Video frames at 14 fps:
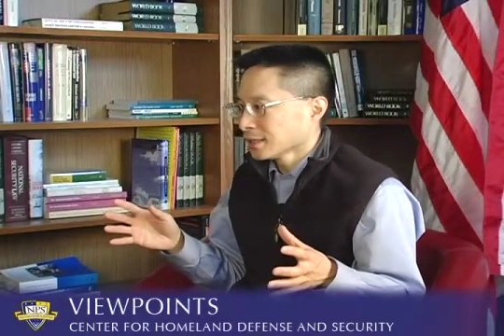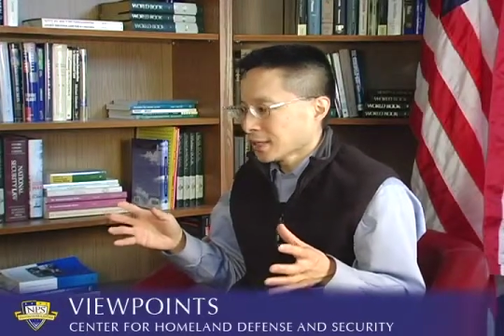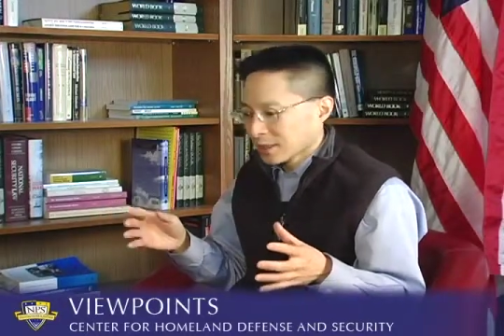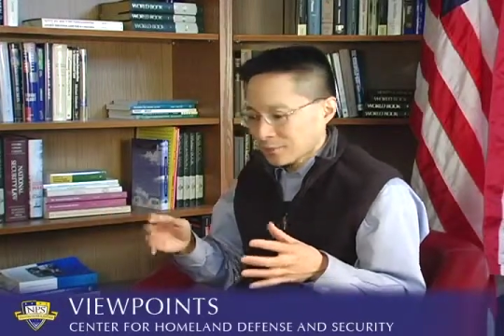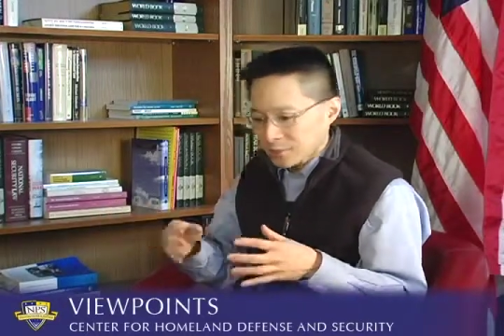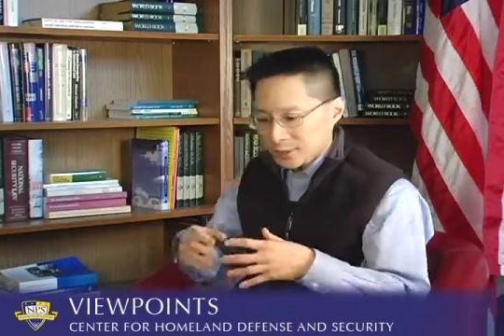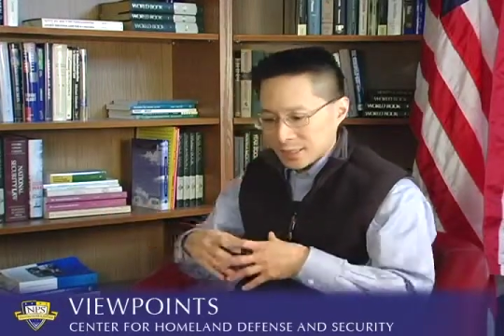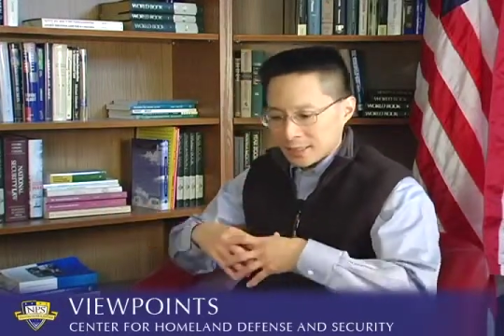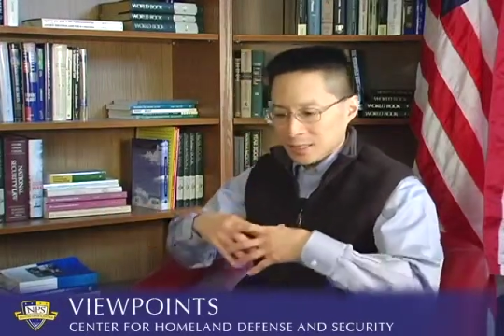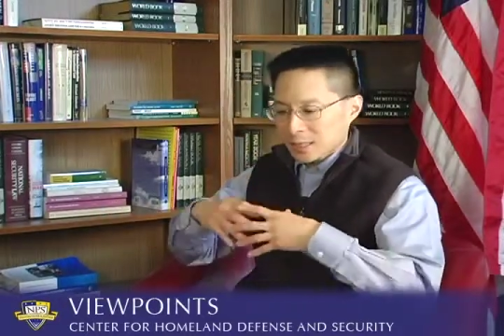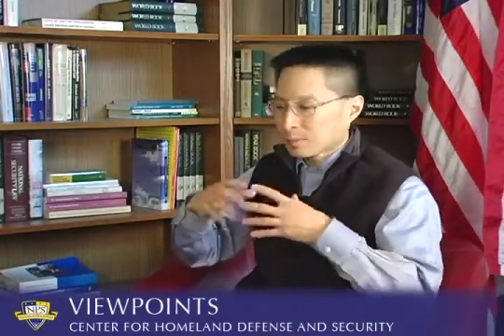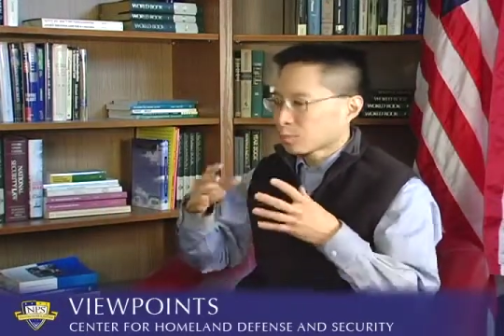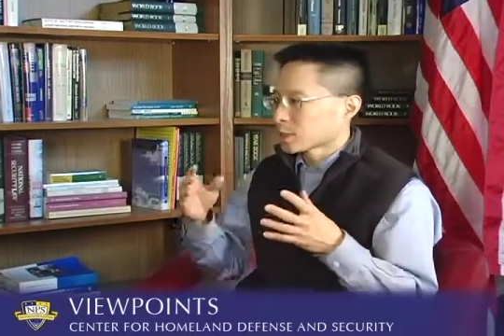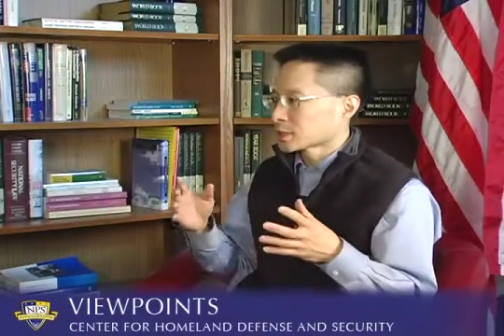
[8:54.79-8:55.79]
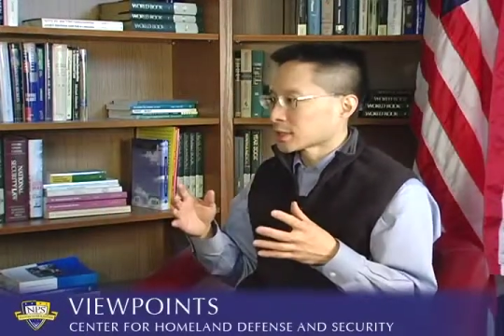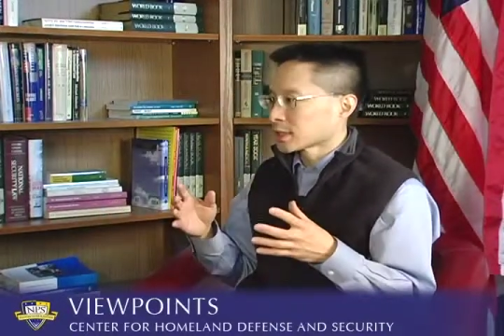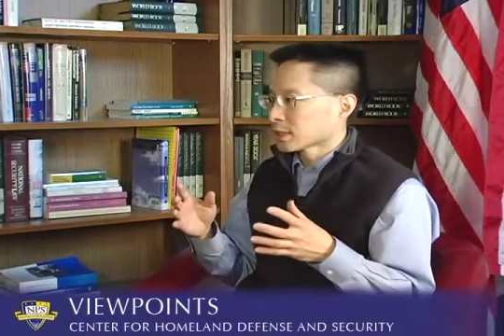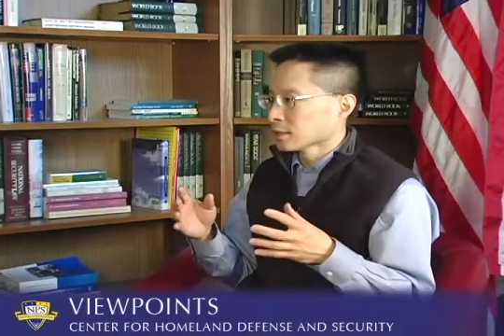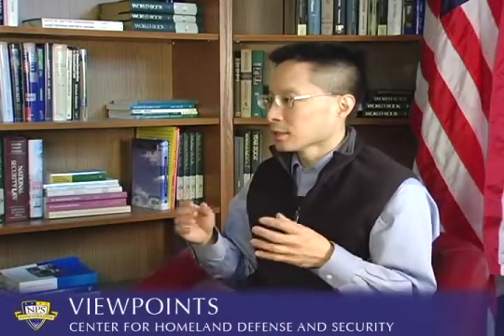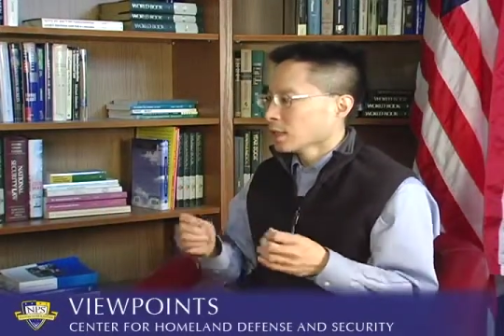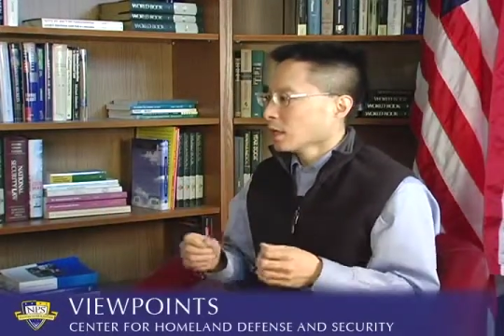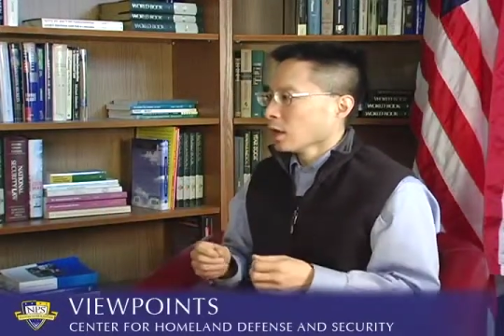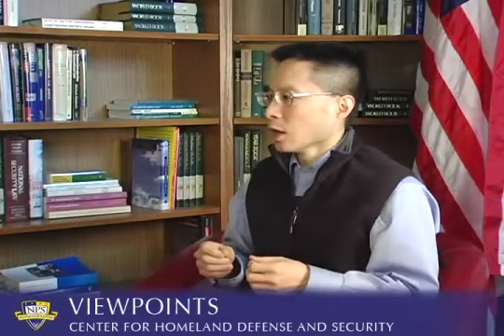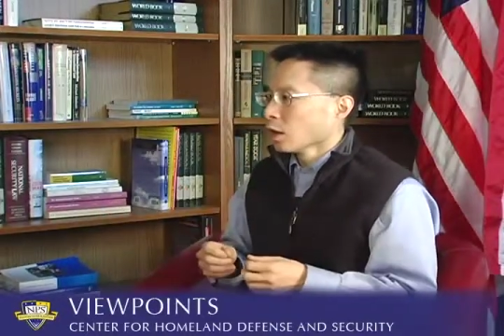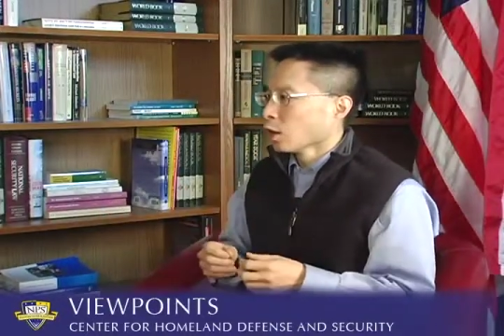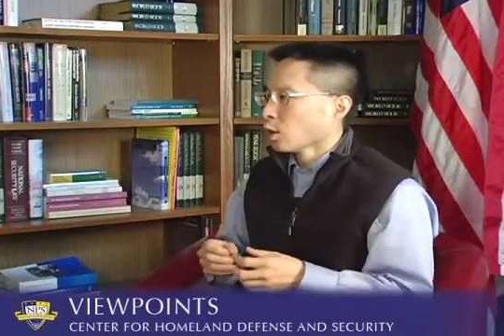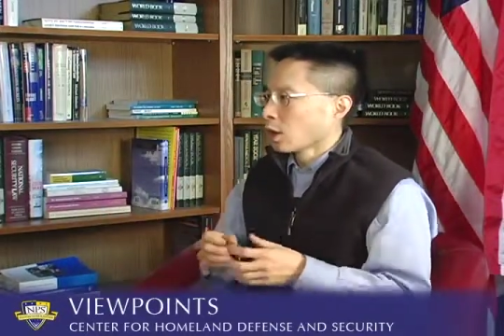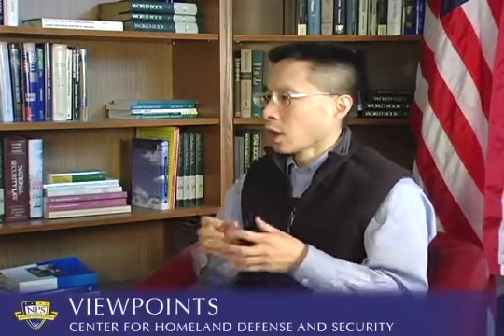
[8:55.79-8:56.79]
And if you take it up one scale,
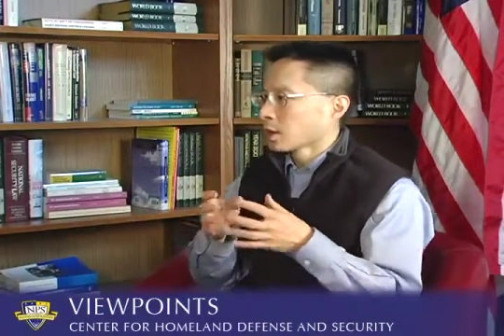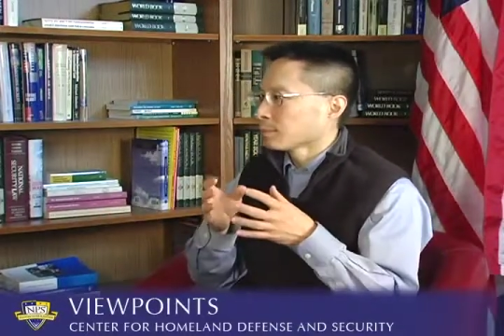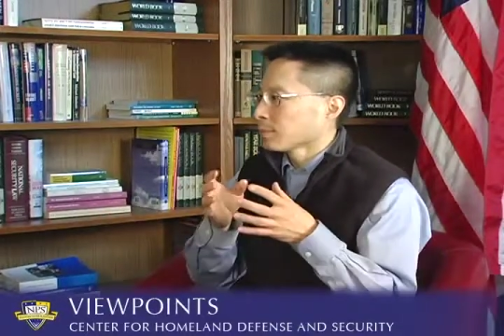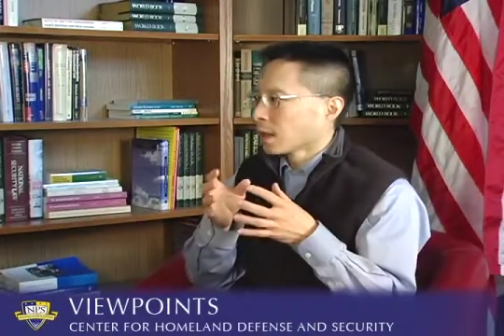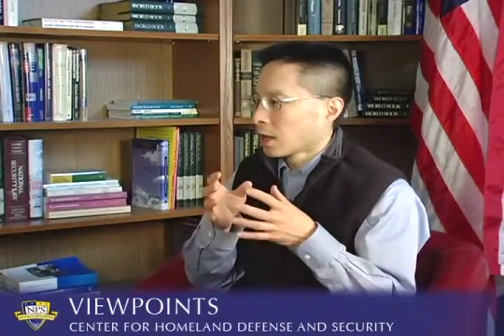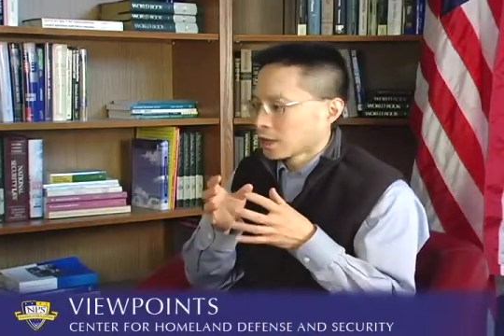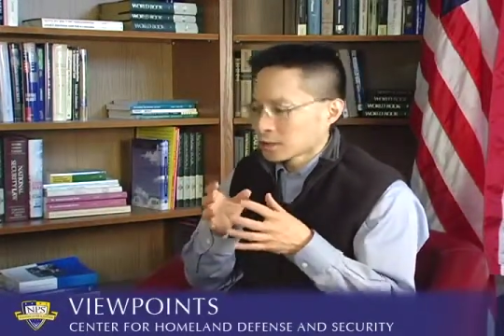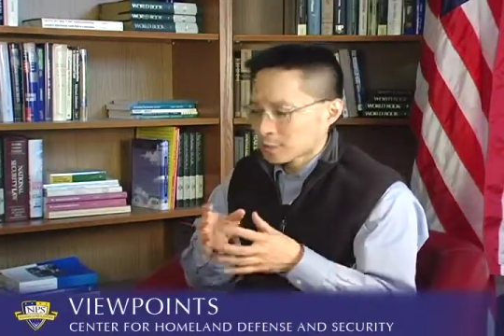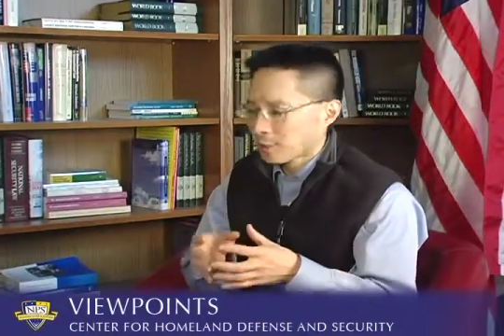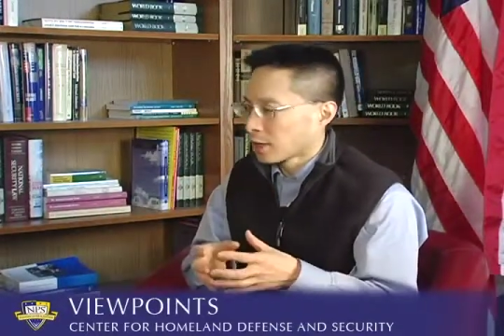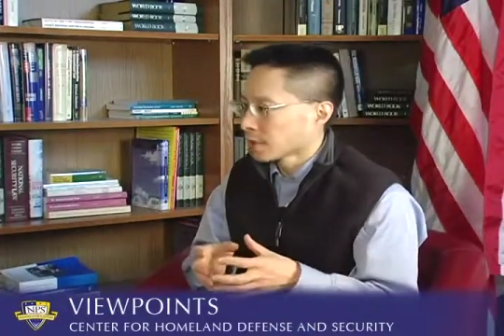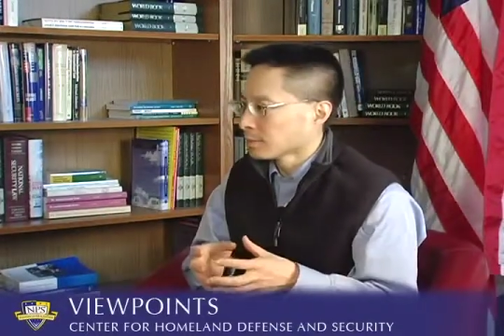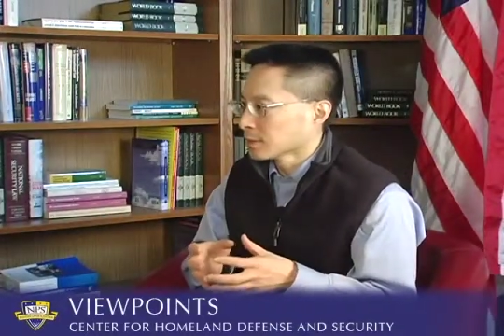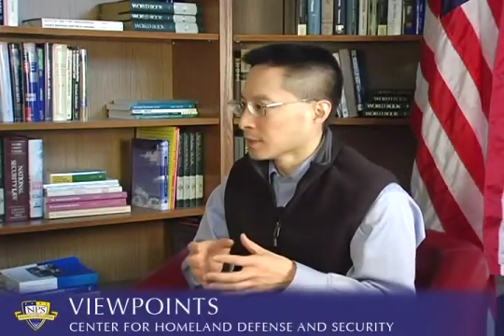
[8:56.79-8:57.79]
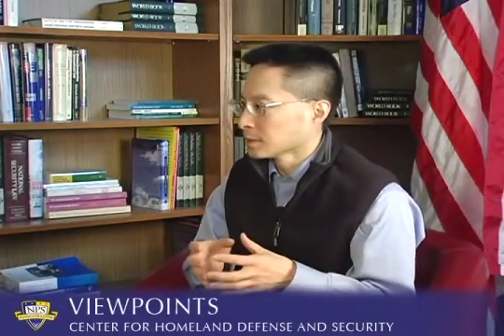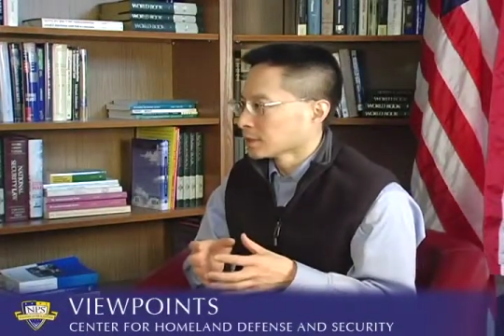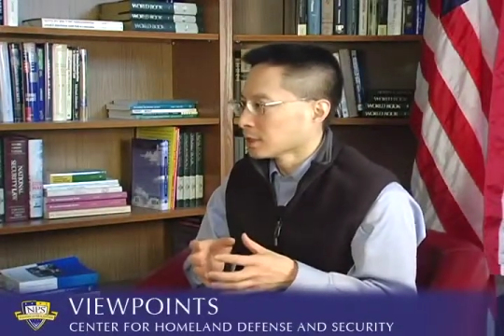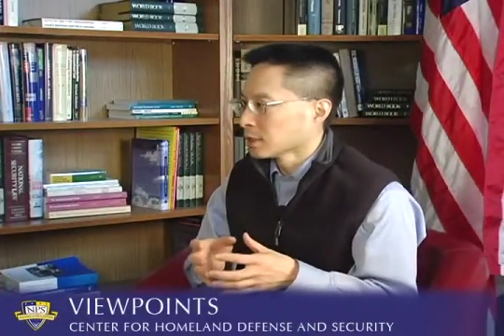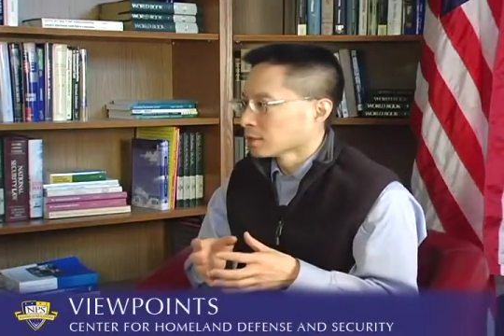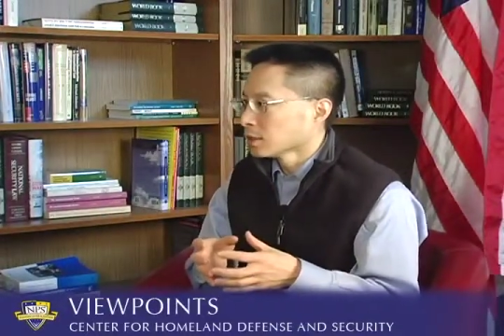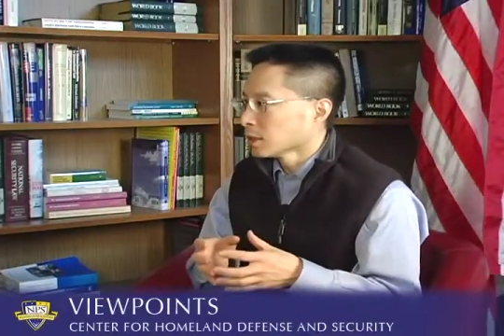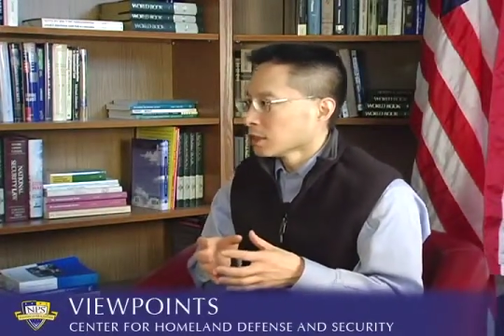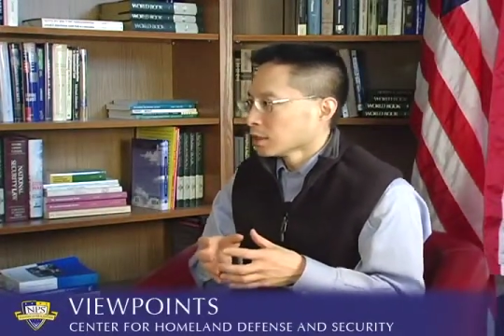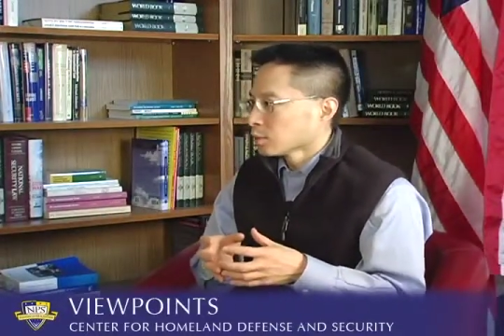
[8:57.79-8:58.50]
oh, our, our department, you know,